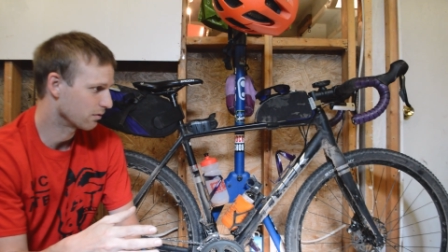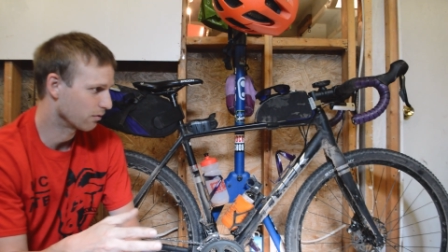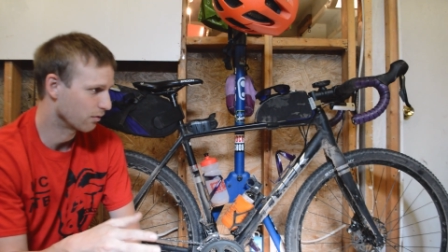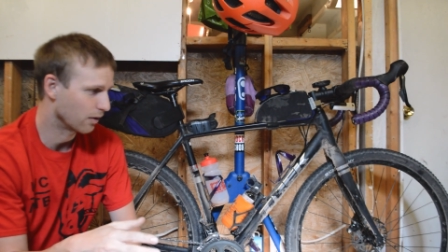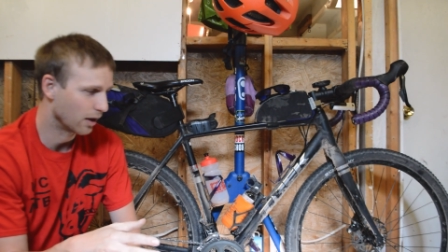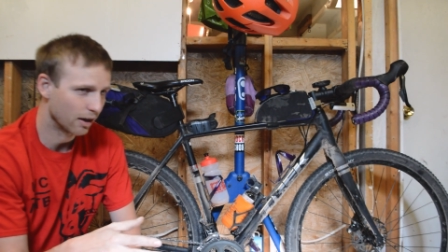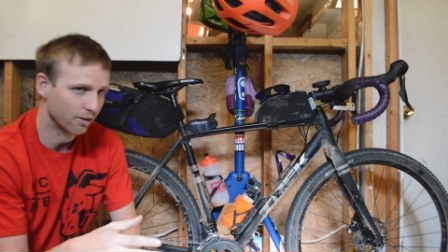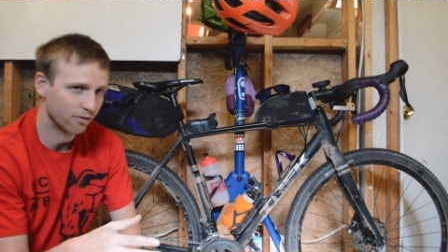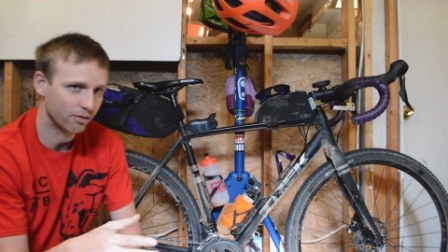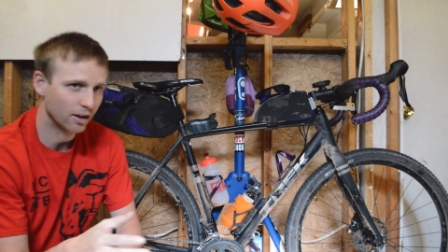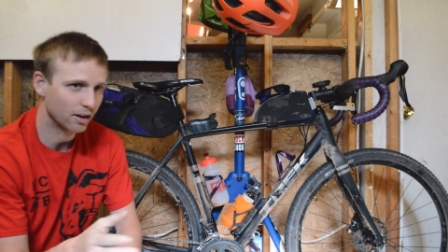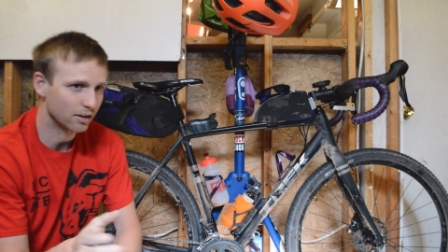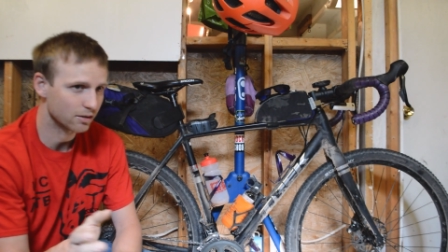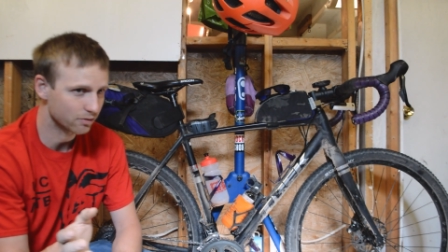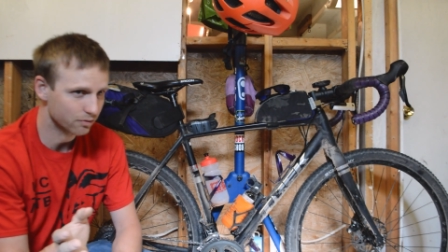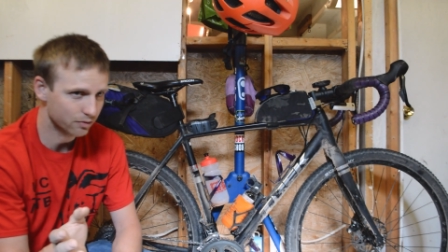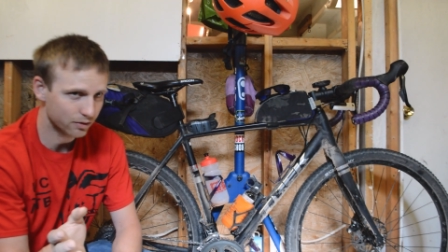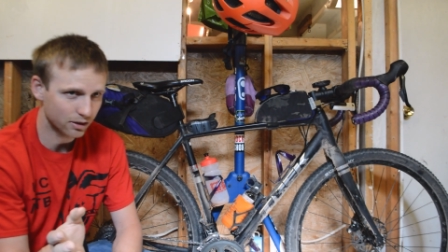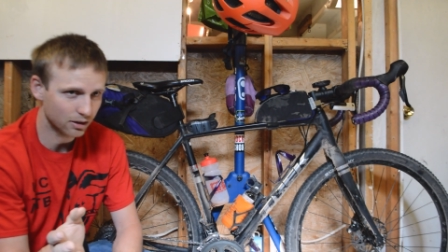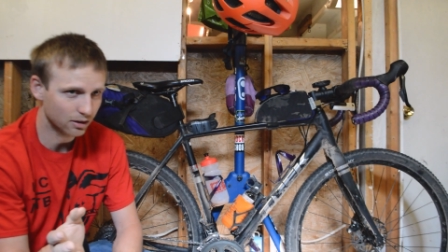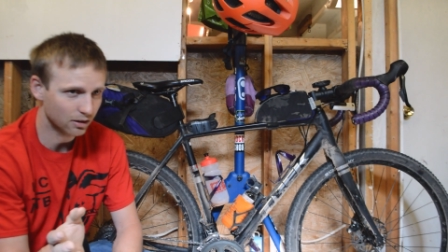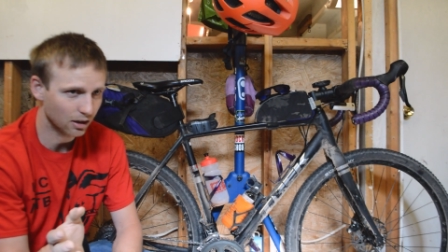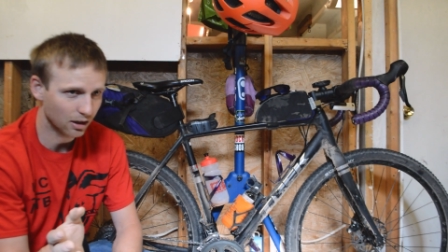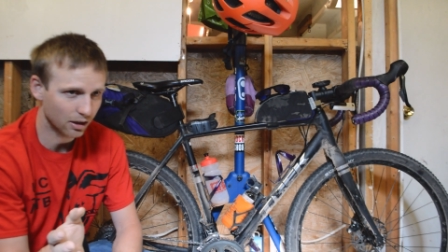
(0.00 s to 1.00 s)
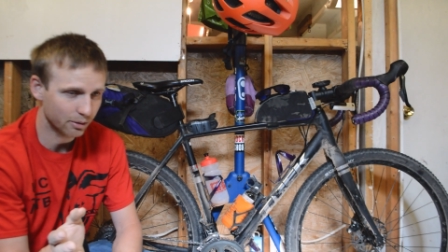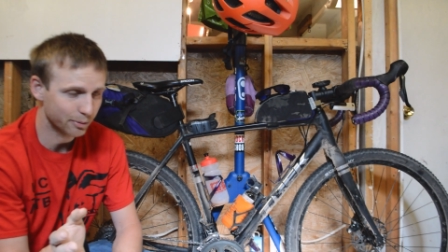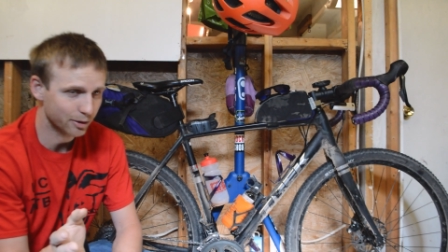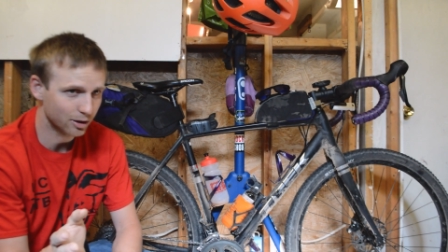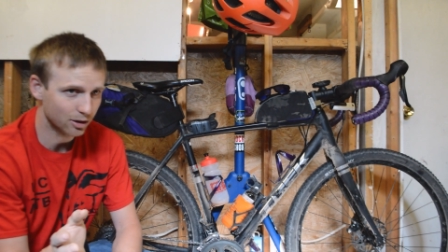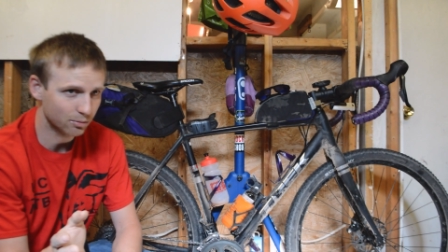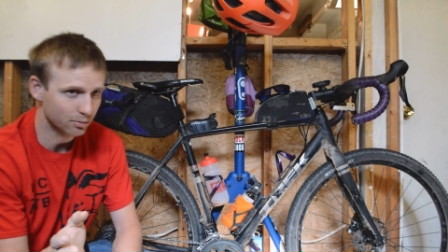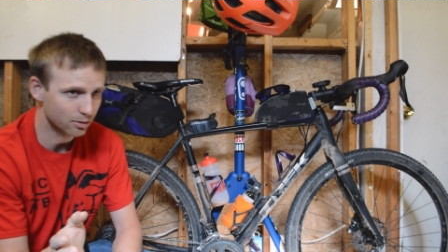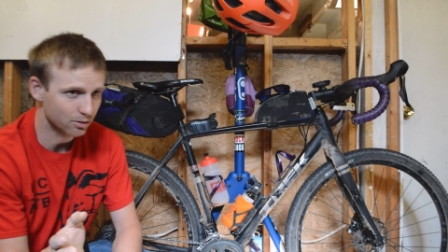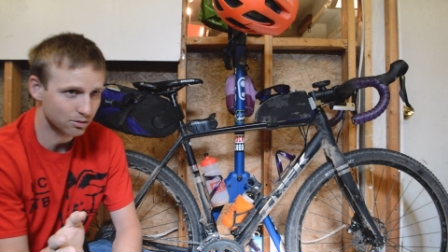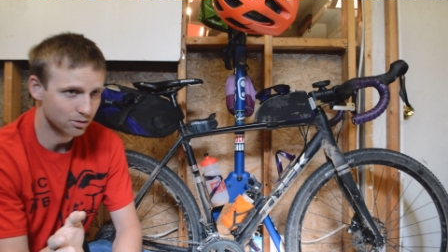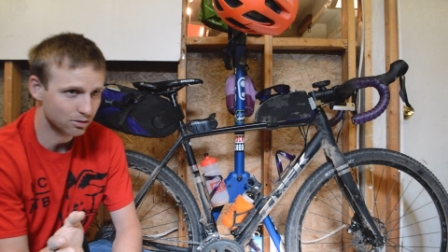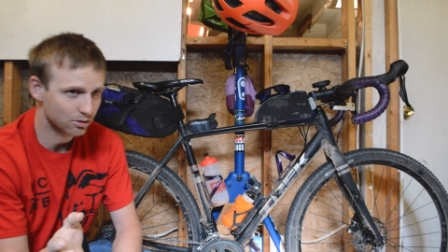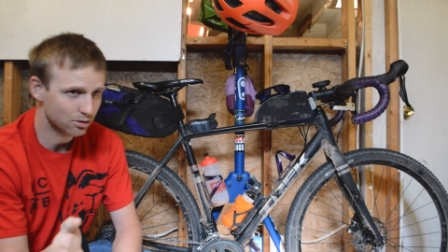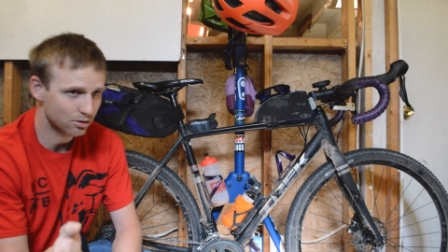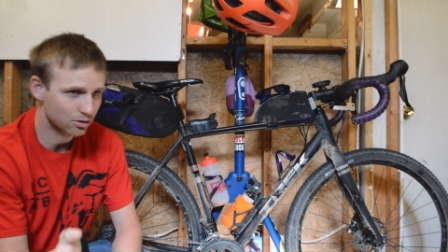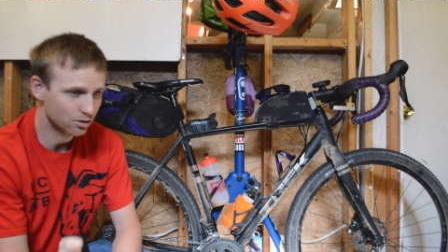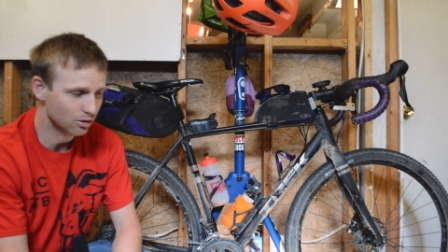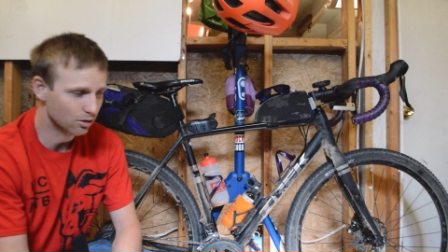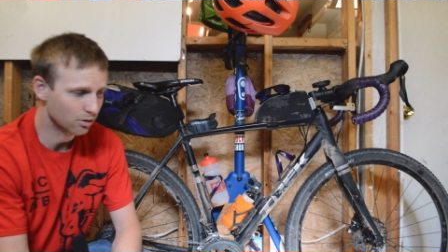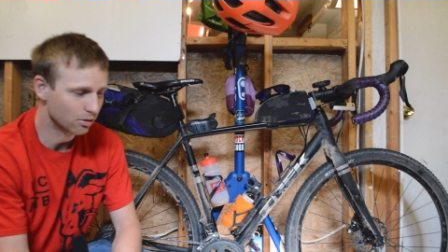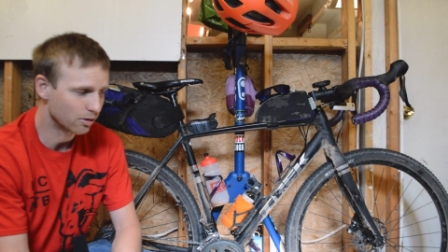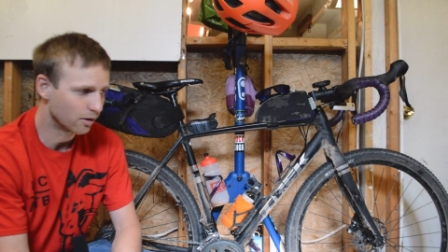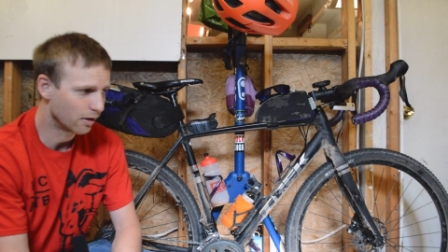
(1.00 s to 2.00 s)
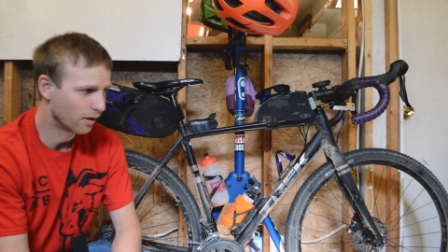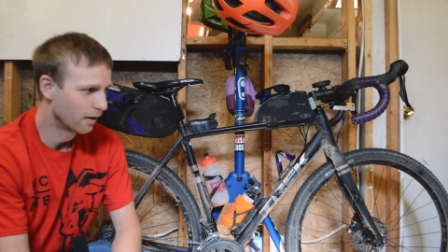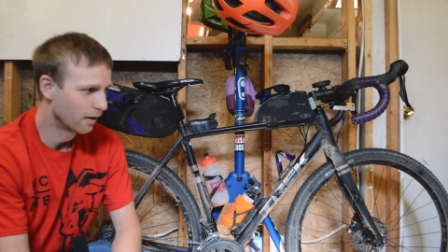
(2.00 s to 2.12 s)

5,000 feet of climbing almost. So